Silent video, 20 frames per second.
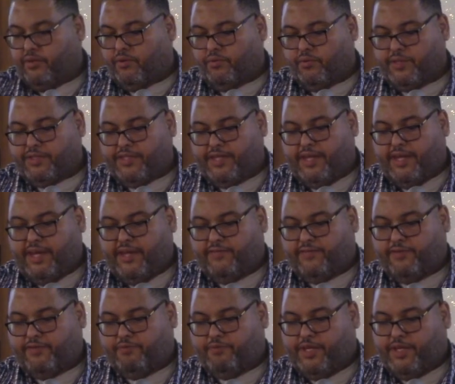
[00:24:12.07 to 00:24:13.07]
what they had
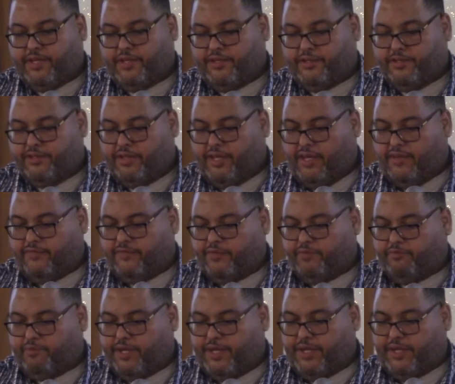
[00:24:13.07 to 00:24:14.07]
forbidden and
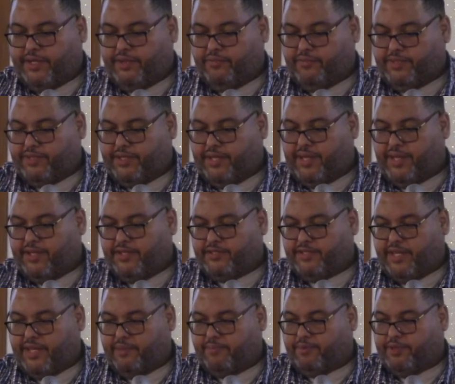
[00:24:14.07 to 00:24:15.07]
forbidding what they had
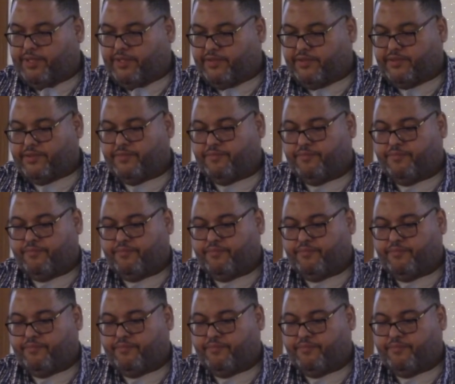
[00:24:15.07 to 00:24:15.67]
championed.